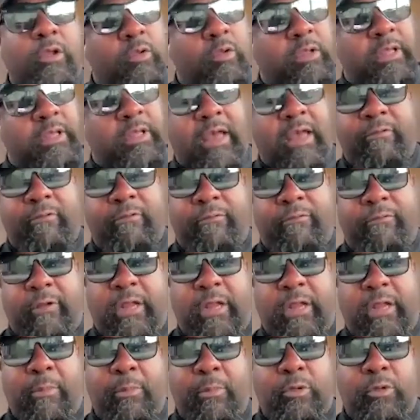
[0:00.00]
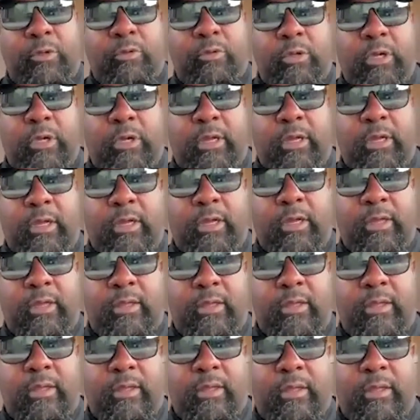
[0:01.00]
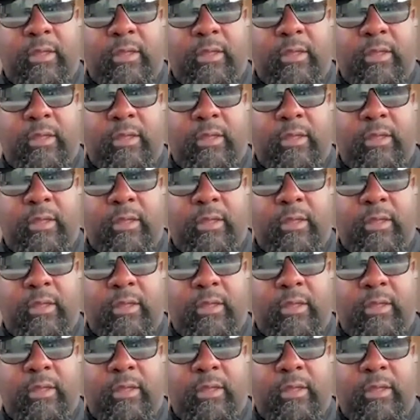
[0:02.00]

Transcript: you did have a phenomenal